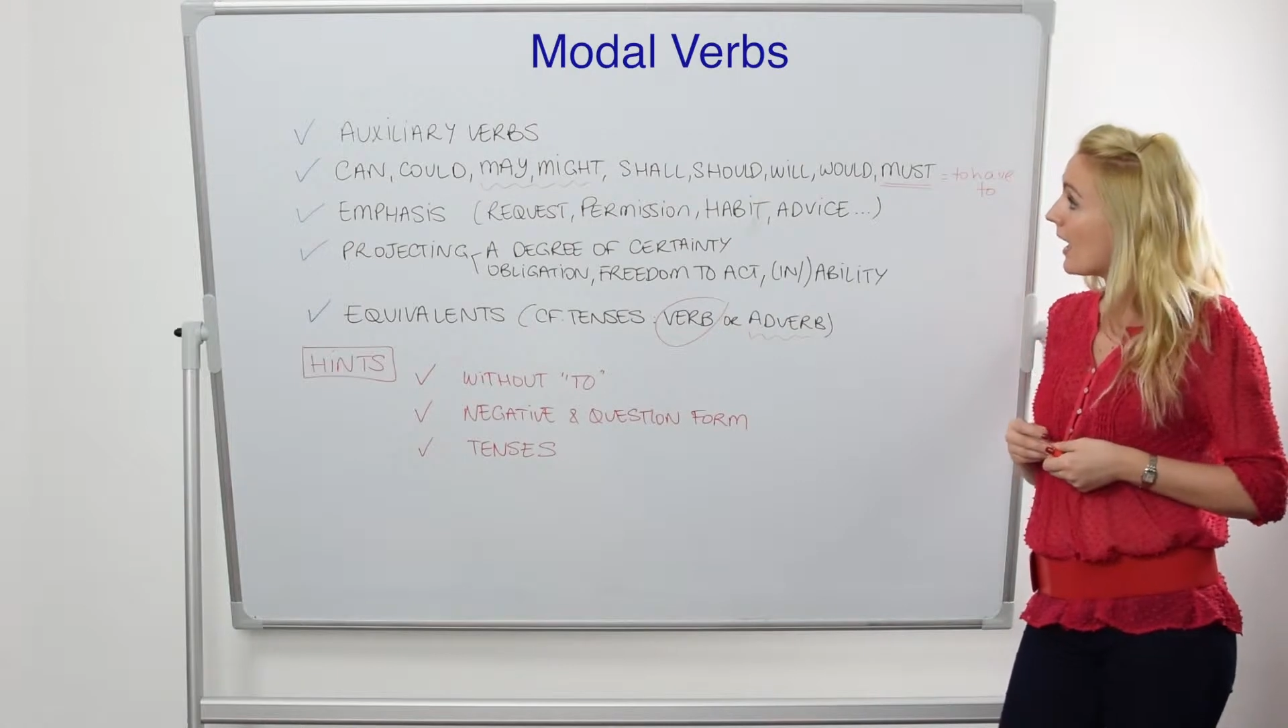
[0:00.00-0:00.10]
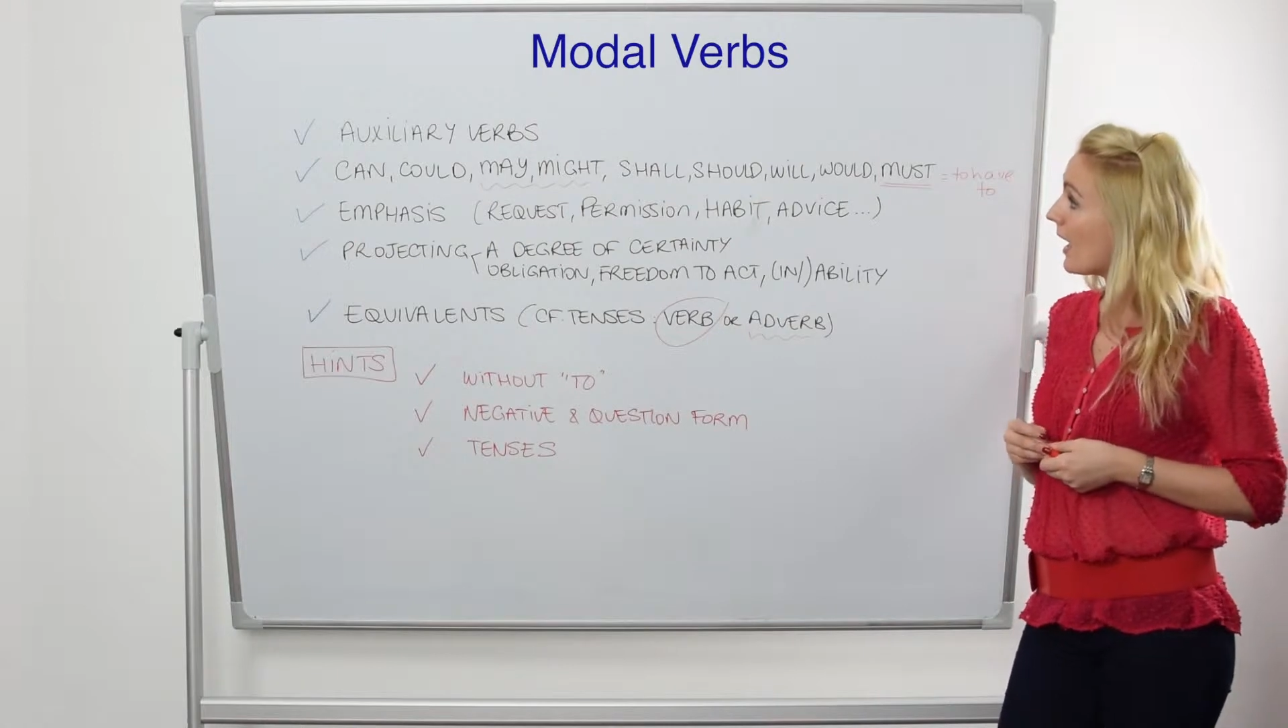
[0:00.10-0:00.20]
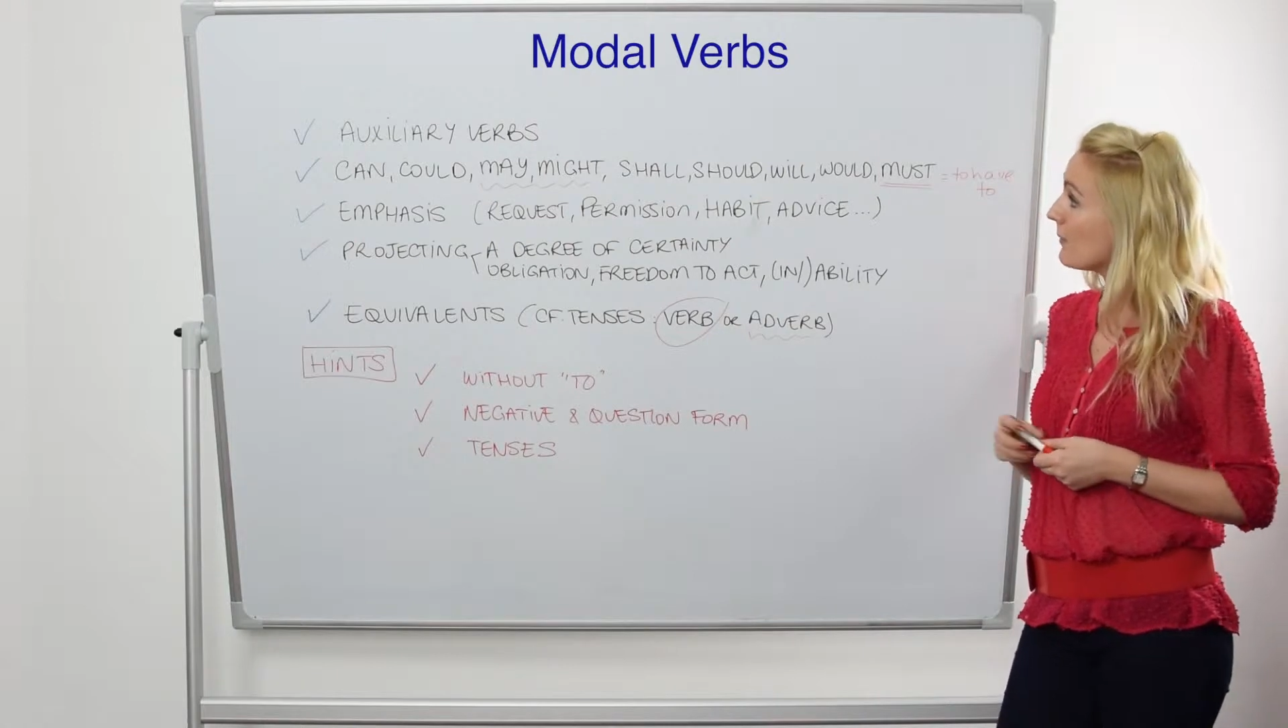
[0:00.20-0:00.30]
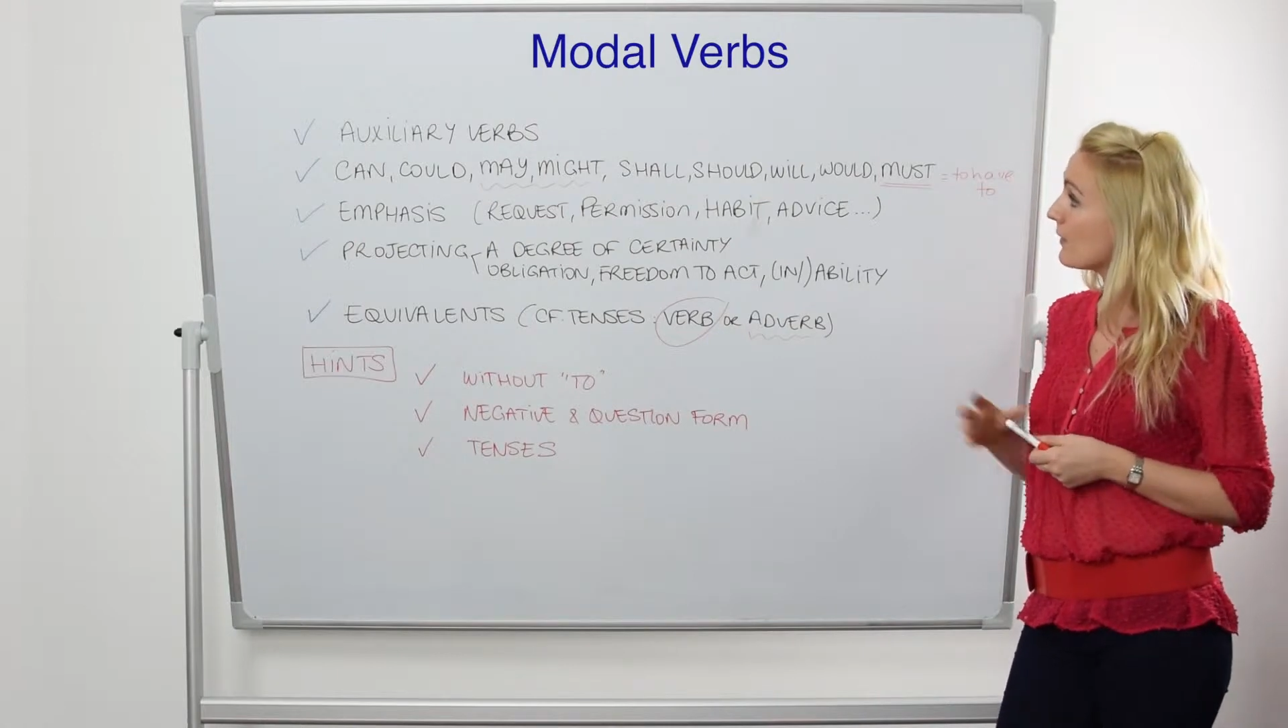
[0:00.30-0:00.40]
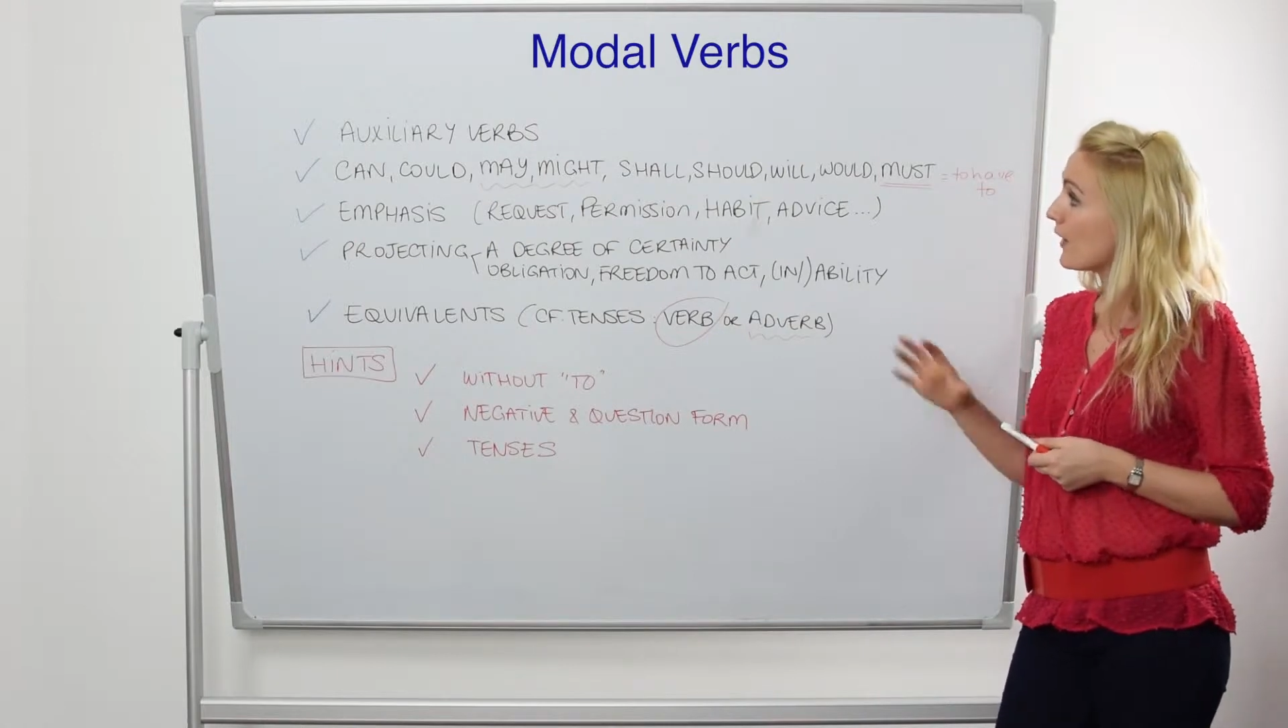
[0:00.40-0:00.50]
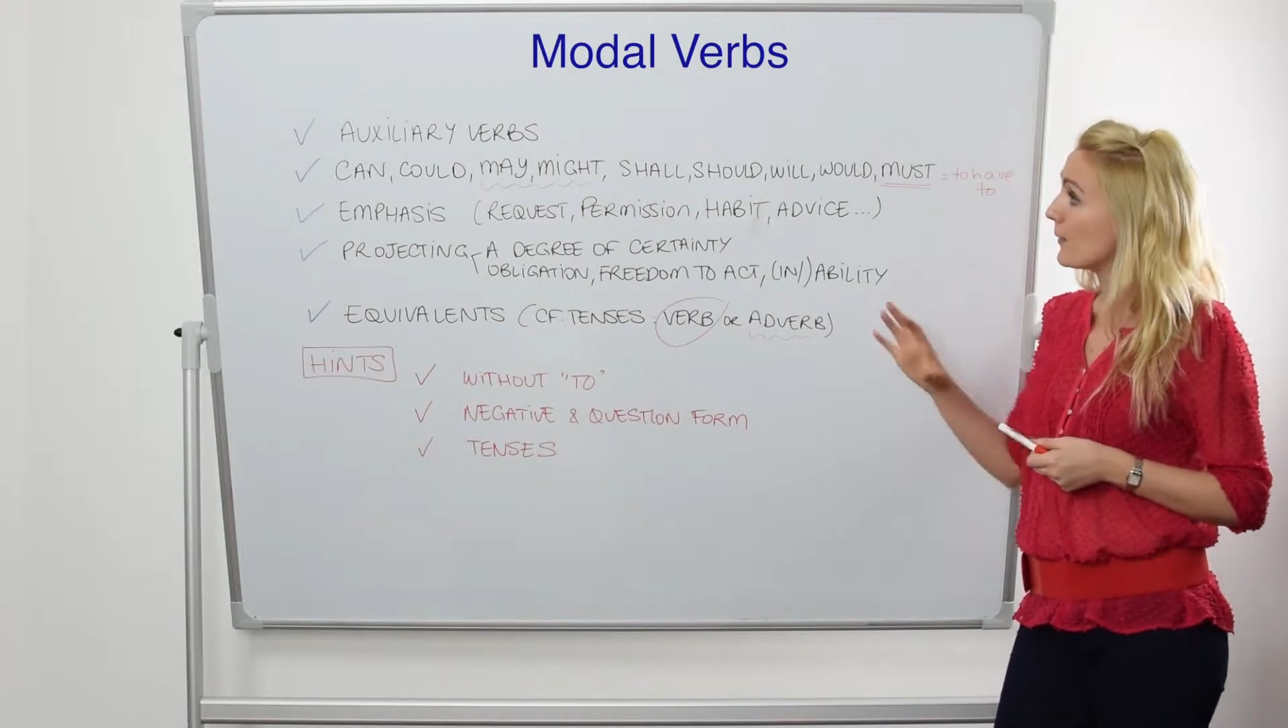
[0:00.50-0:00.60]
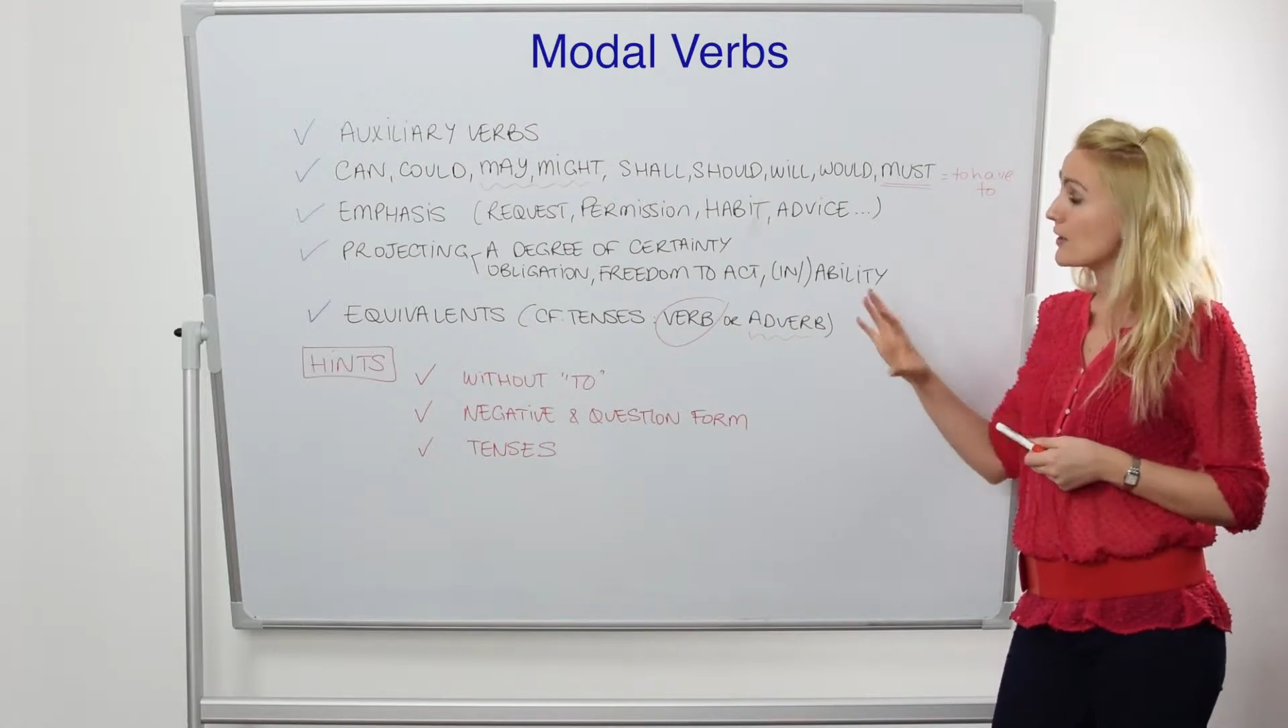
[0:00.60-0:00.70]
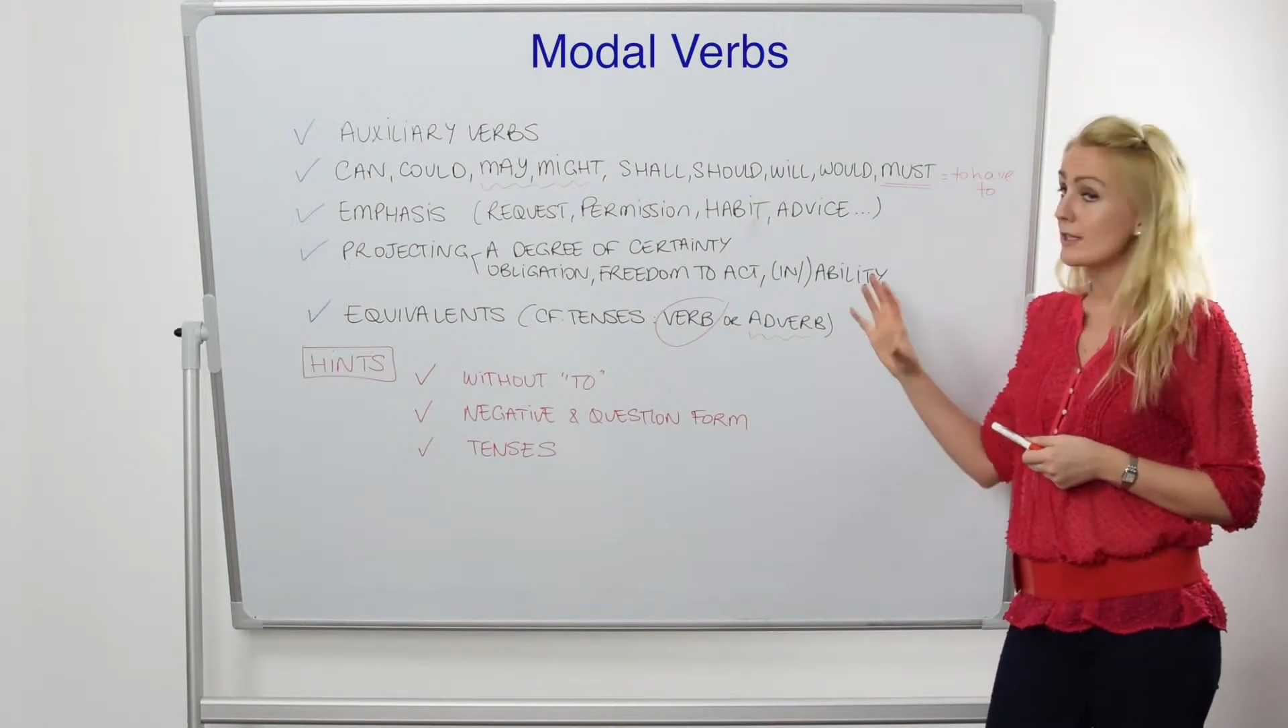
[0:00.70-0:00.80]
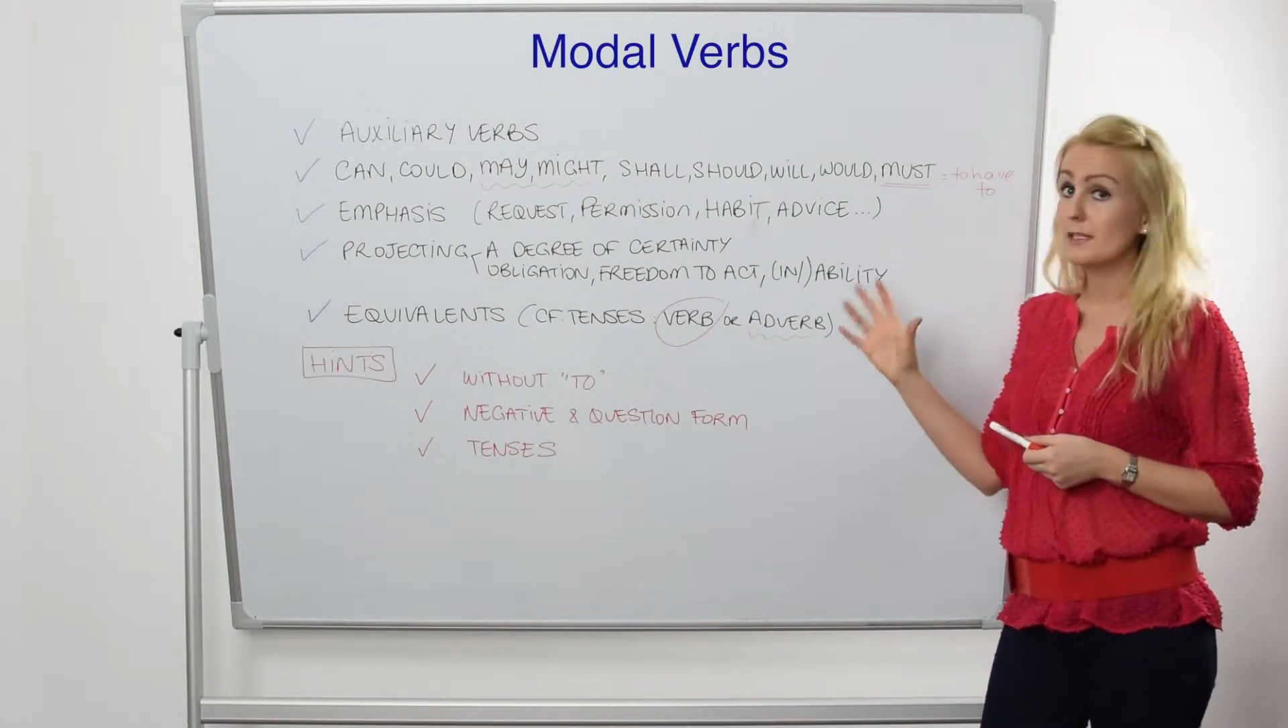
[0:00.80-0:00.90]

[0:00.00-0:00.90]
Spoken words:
if I wish